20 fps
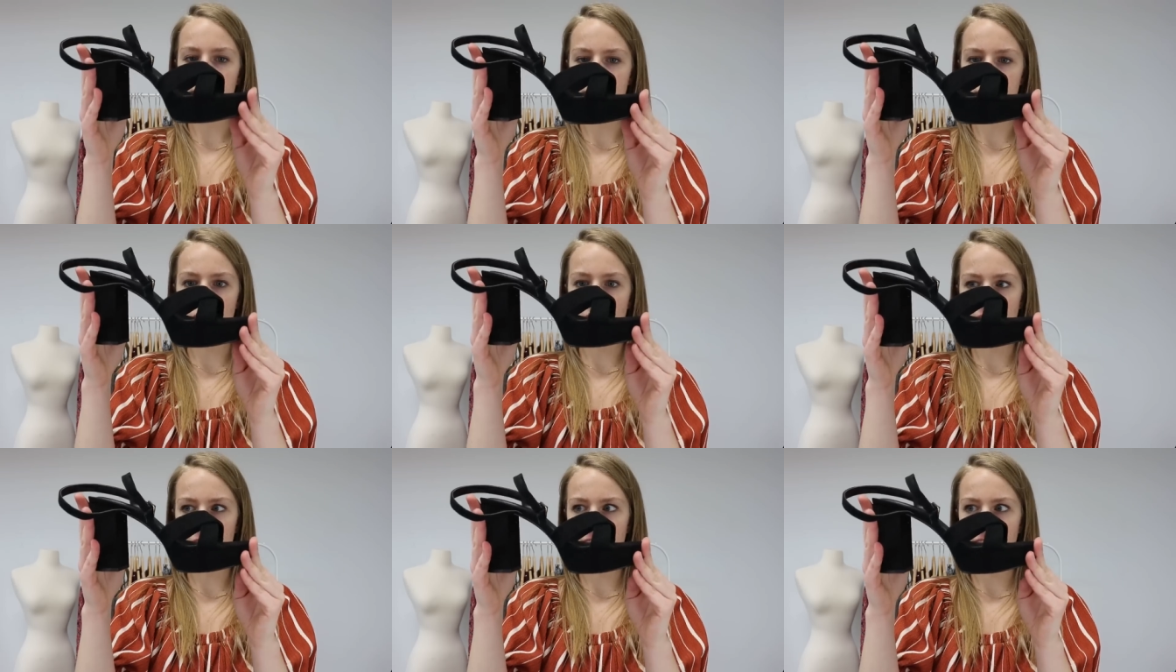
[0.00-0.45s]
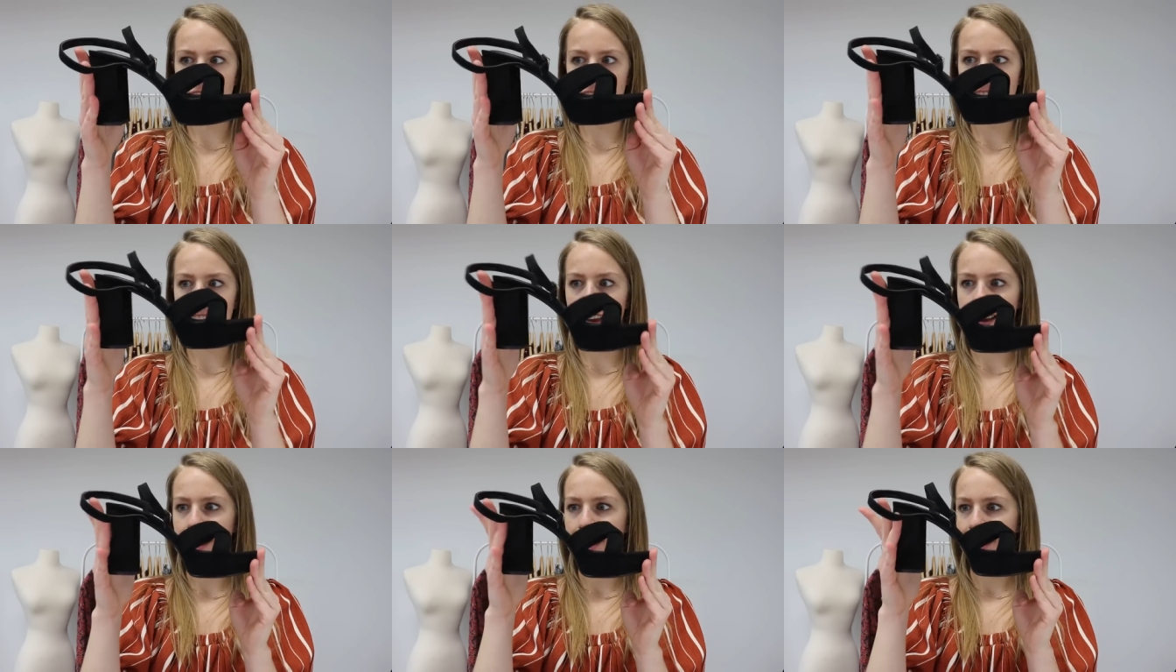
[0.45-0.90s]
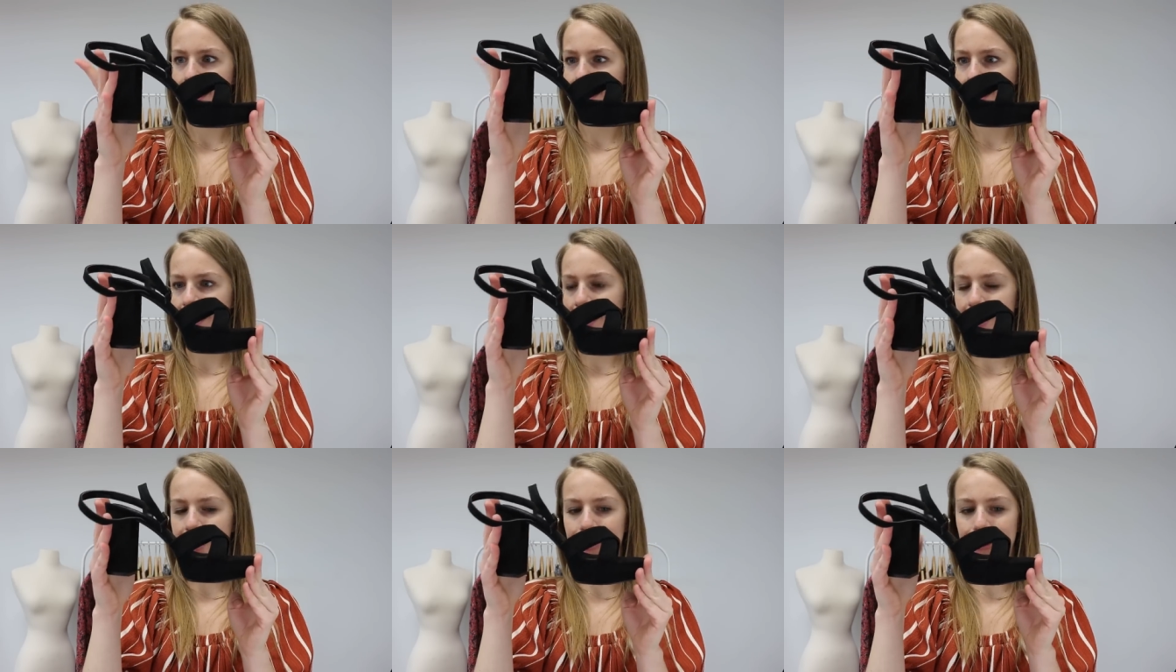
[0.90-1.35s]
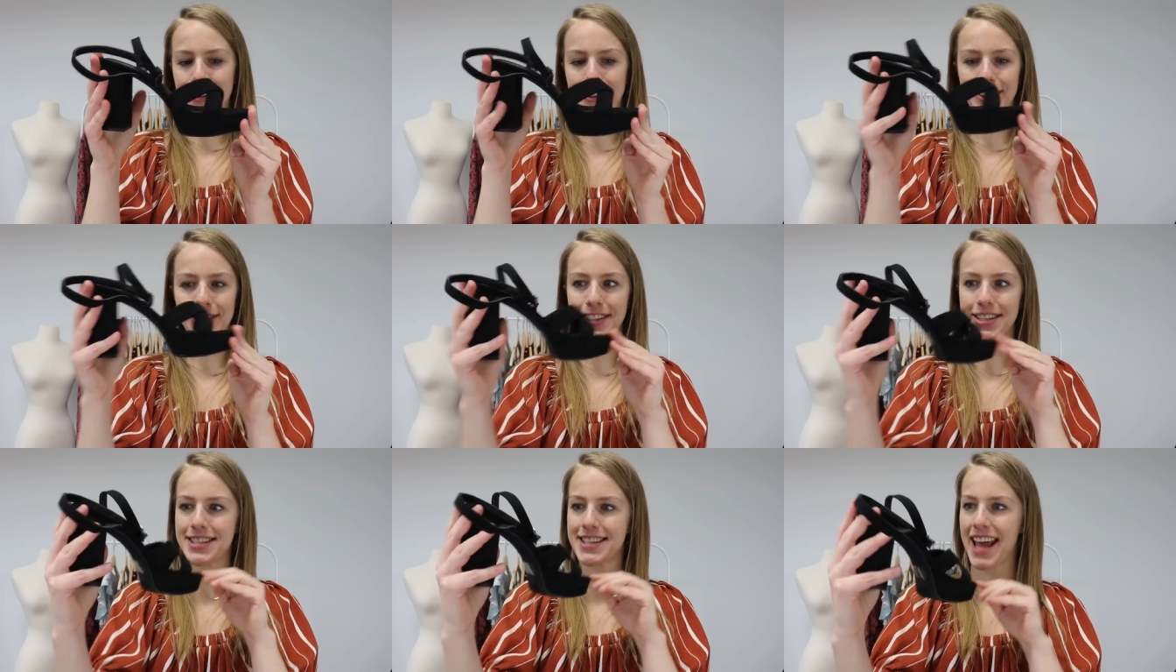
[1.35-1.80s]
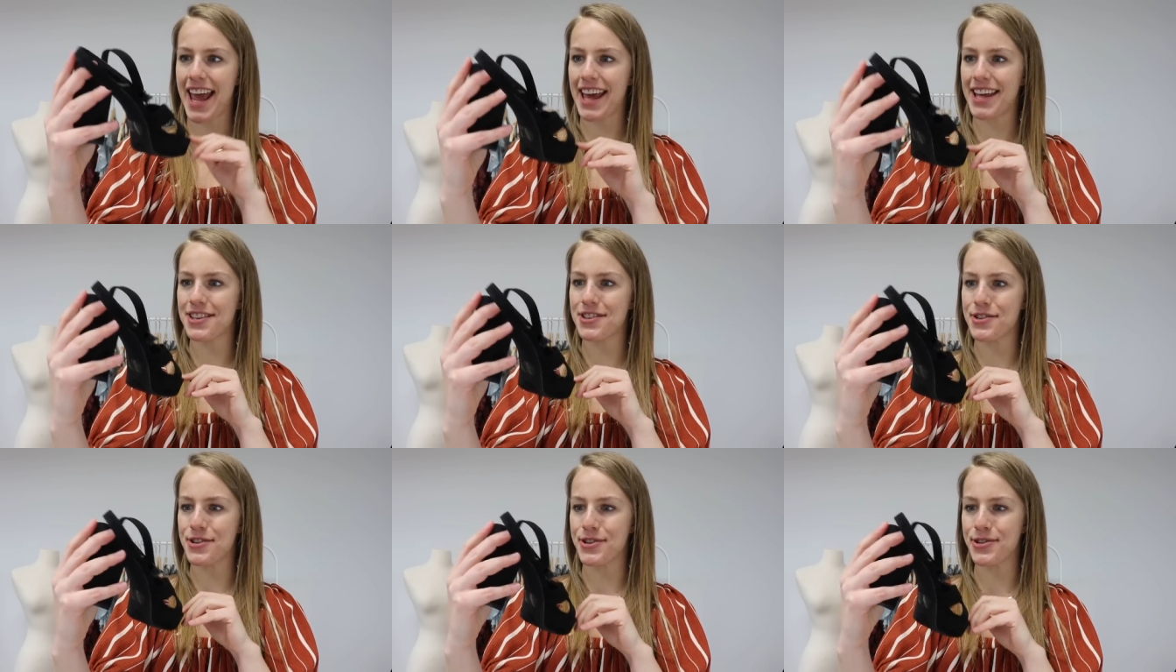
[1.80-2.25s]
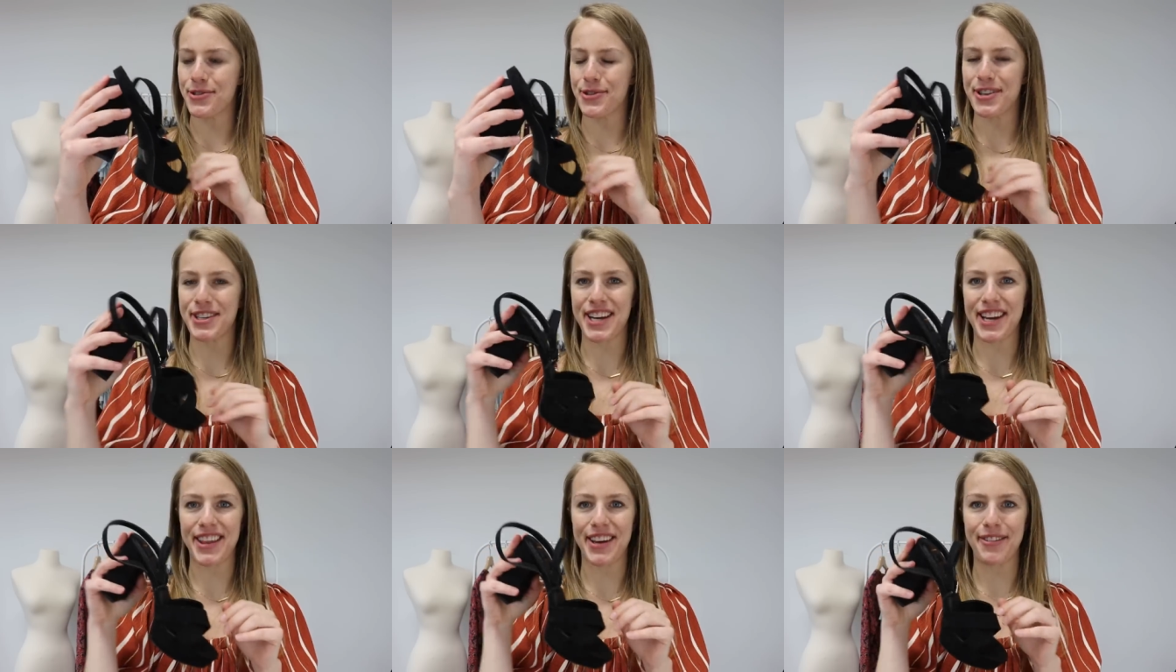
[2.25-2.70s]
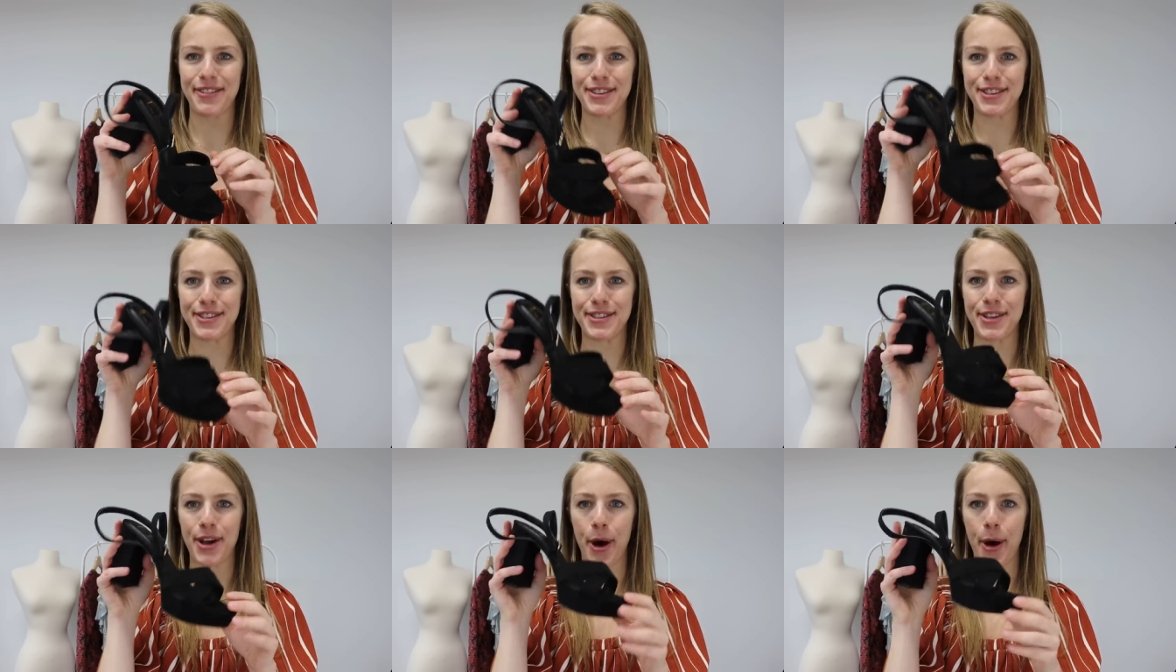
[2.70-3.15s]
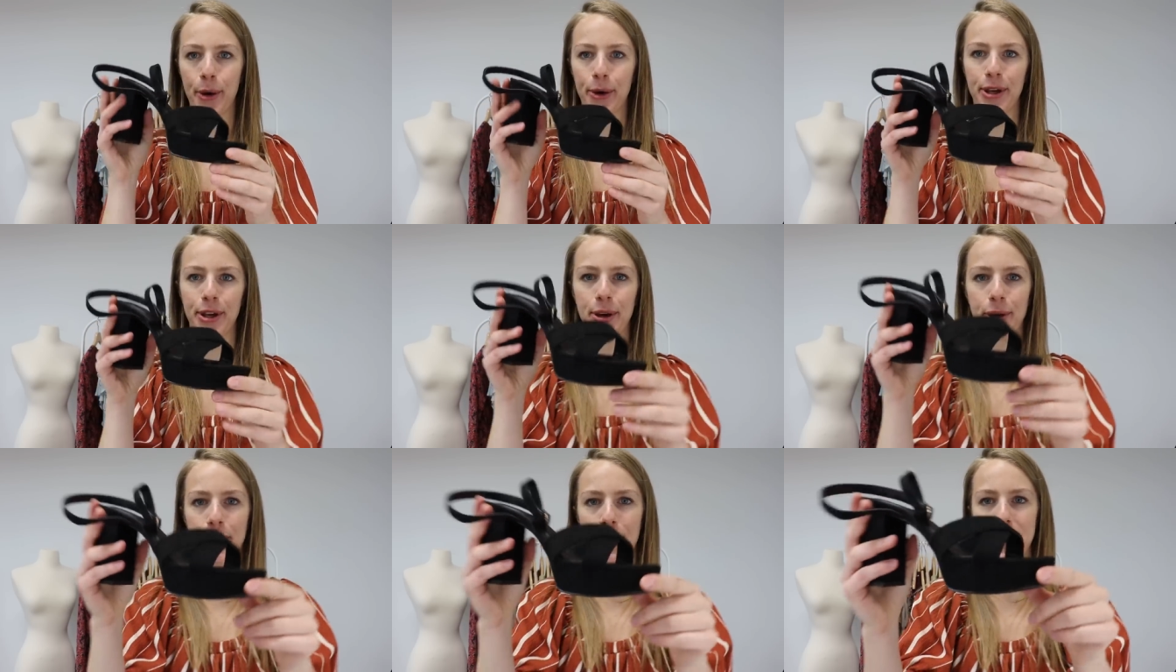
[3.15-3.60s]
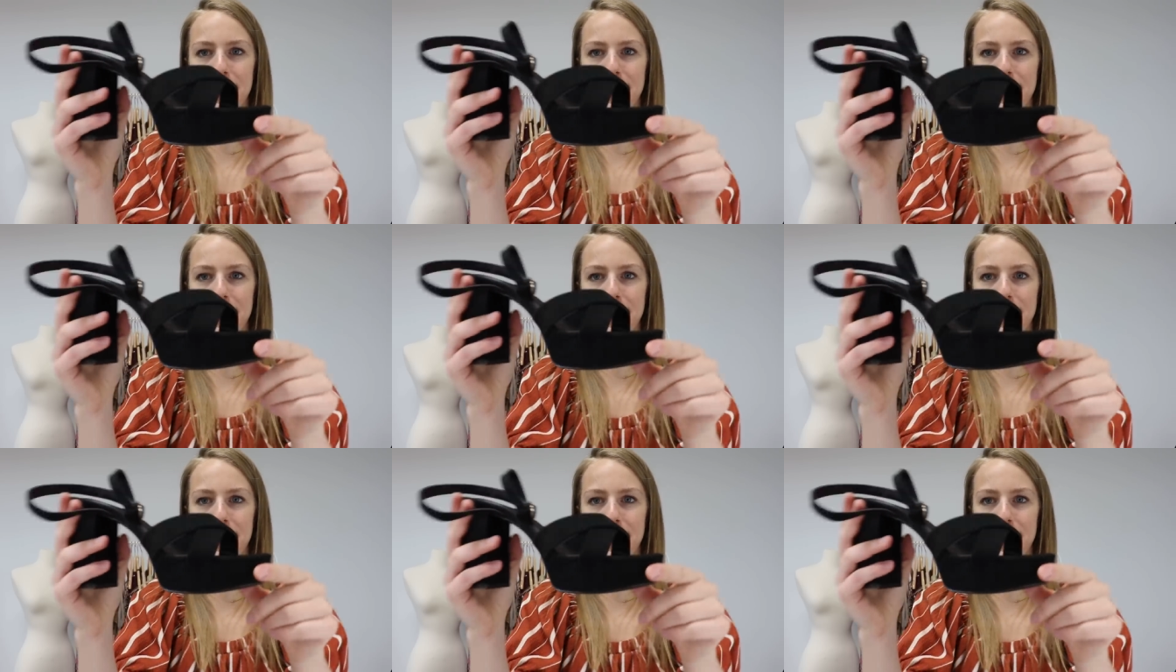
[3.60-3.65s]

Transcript: chunky heel sandal, which I thought was so cute.